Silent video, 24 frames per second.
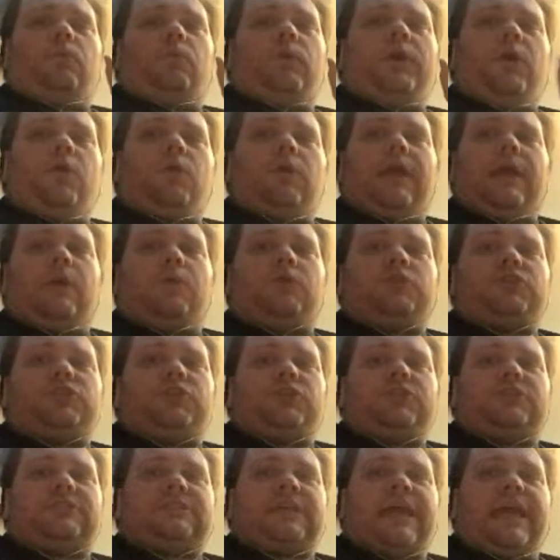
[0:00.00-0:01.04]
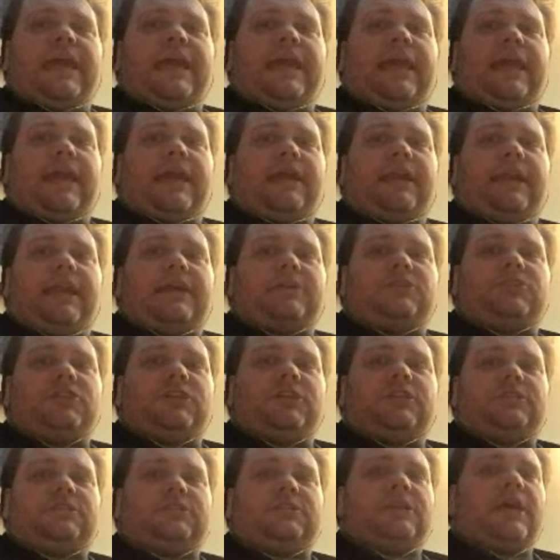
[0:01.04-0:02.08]
we don't like what you're saying at
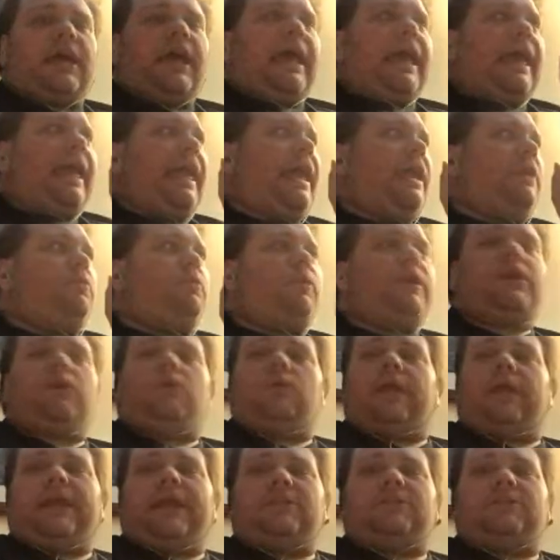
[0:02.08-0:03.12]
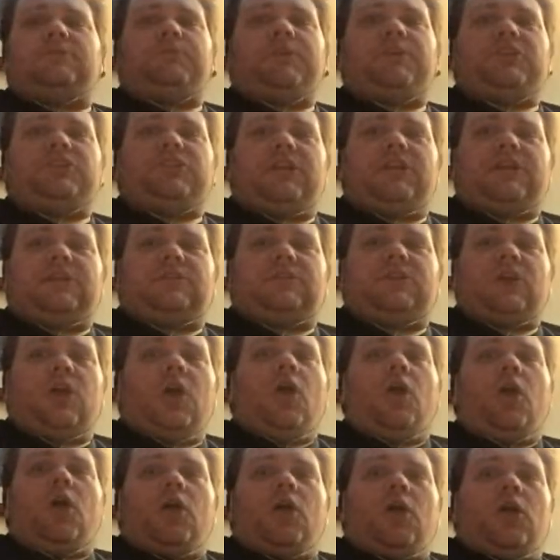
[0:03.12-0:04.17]
Connections, and we don't like its preachings.
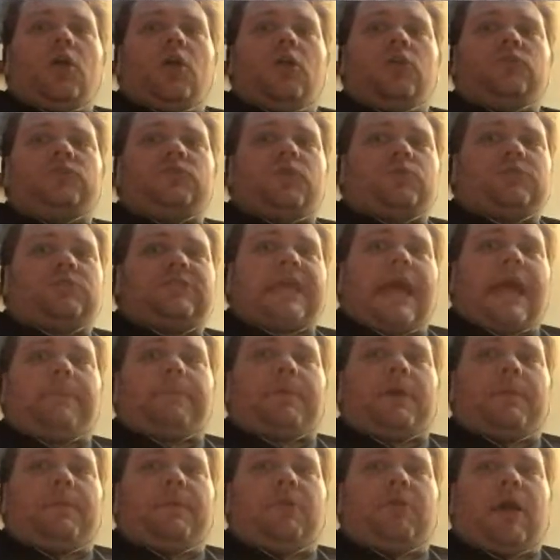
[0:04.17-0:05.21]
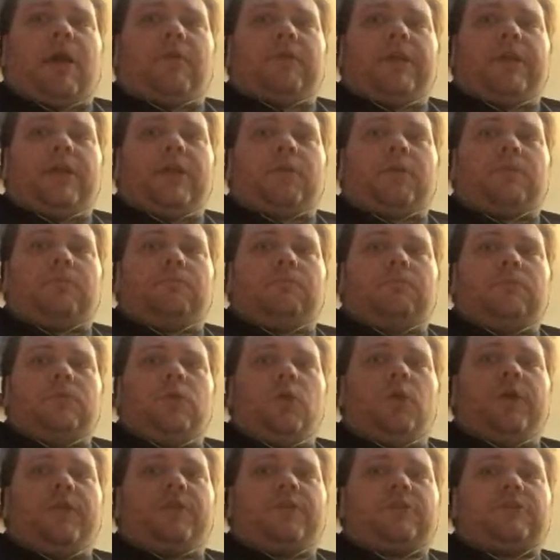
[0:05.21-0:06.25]
So stop coming around here.
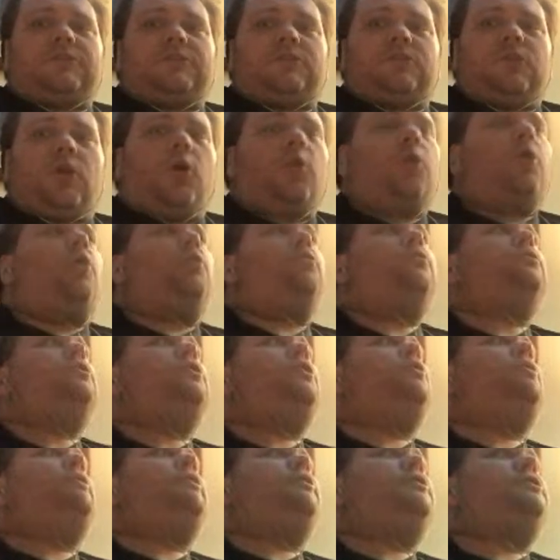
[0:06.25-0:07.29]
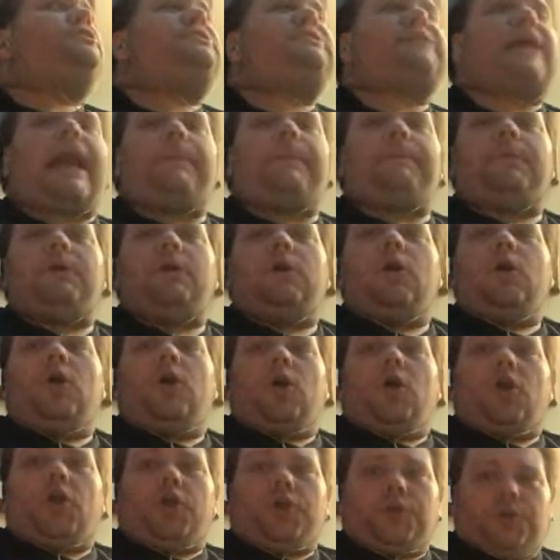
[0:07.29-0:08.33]
You either stop
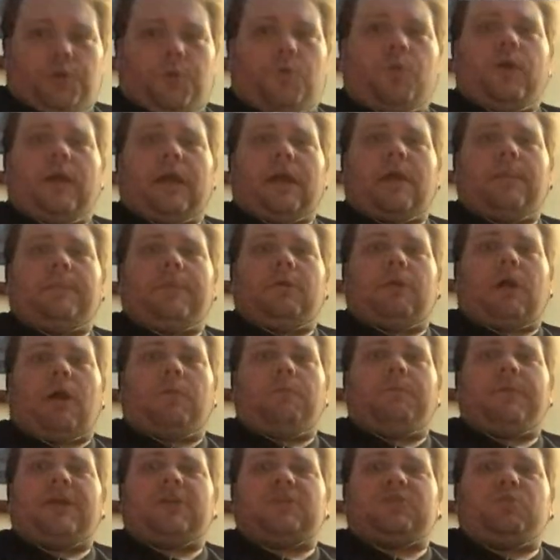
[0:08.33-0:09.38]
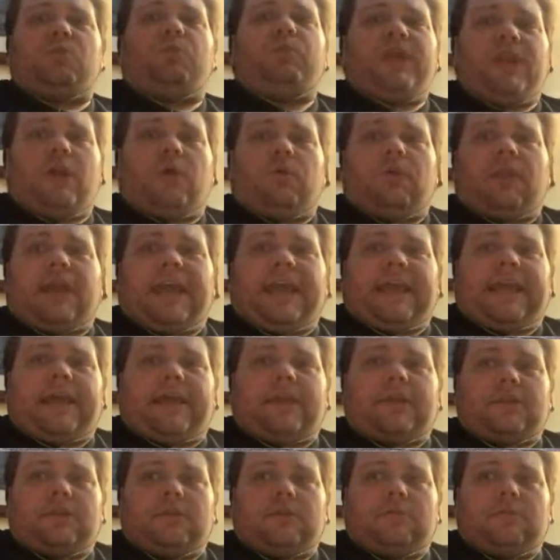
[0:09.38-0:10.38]
or you quit coming around because we don't like it.